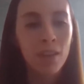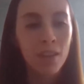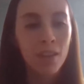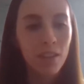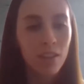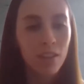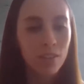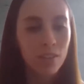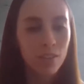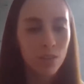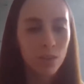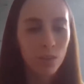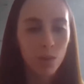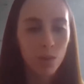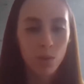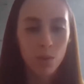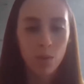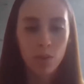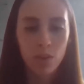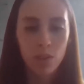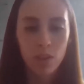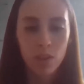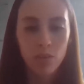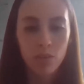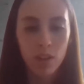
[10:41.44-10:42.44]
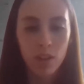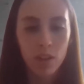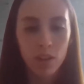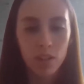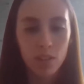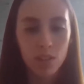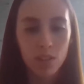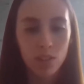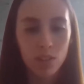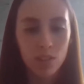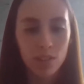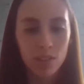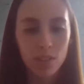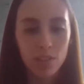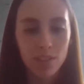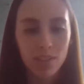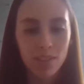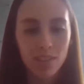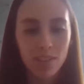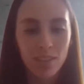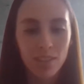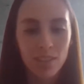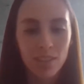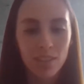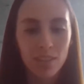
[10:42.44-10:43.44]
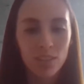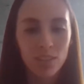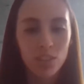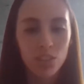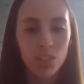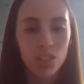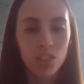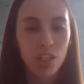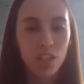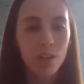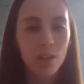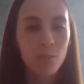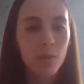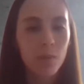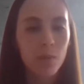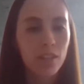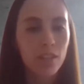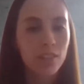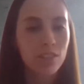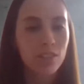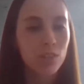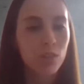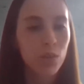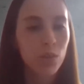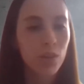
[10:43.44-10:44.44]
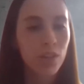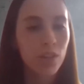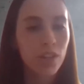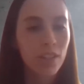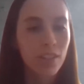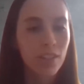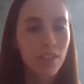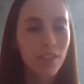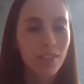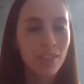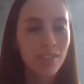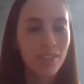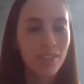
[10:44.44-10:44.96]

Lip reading: And so if I could just share my screen.